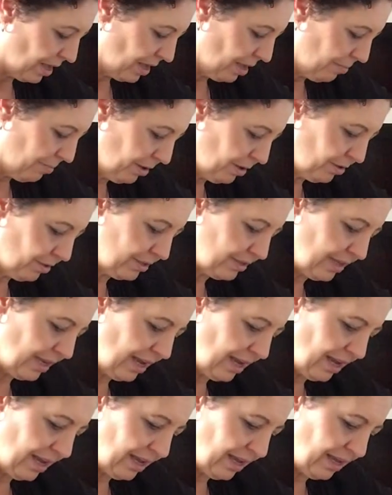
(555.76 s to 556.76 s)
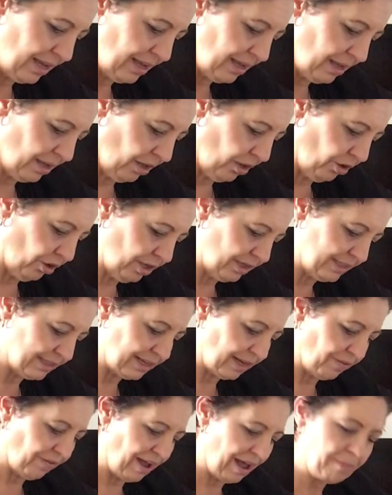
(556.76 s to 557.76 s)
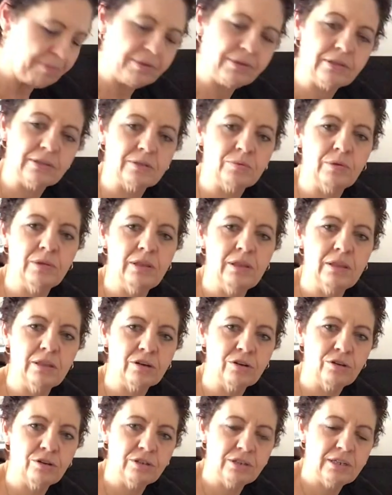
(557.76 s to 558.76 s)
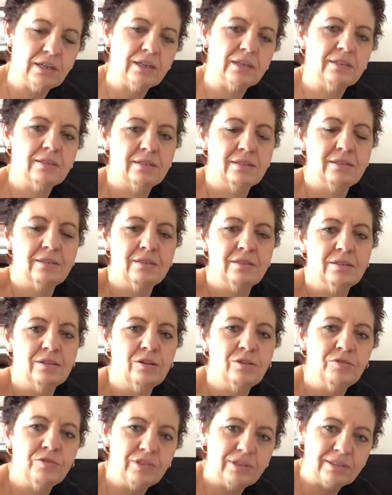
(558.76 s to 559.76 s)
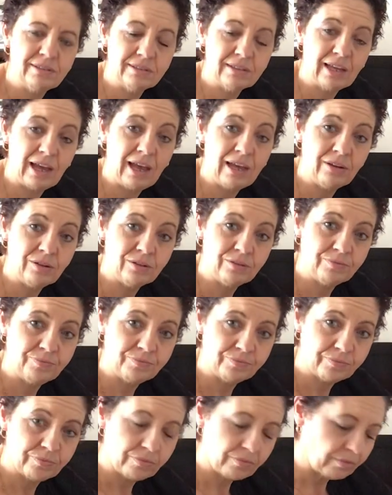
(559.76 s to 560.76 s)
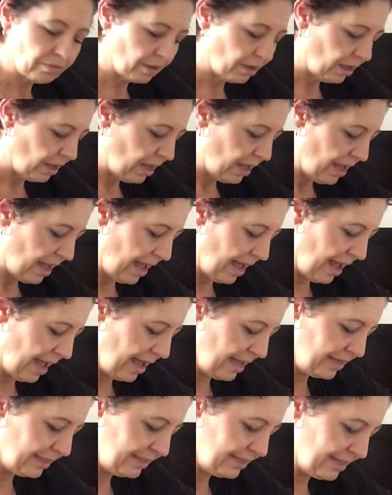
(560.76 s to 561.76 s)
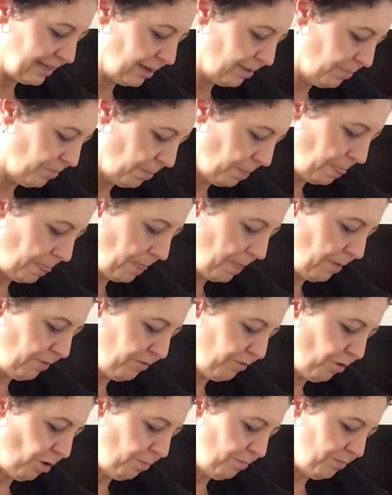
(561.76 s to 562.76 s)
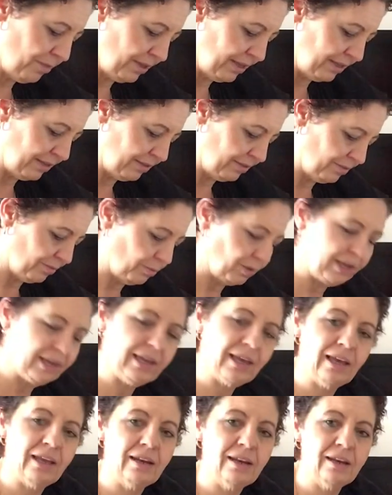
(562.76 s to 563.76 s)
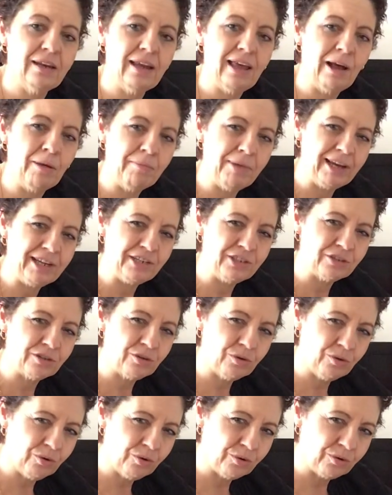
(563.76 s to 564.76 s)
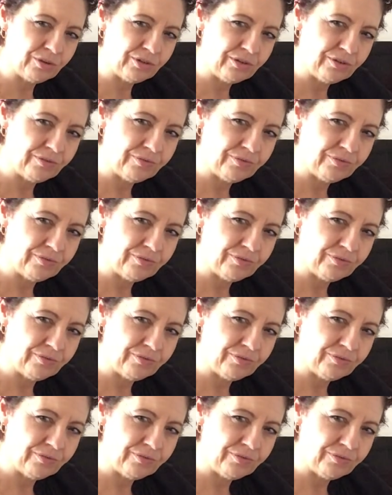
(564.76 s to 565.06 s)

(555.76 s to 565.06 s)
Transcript: because a lot of stuff happens within the context of this scale. And from this, we get our major chord.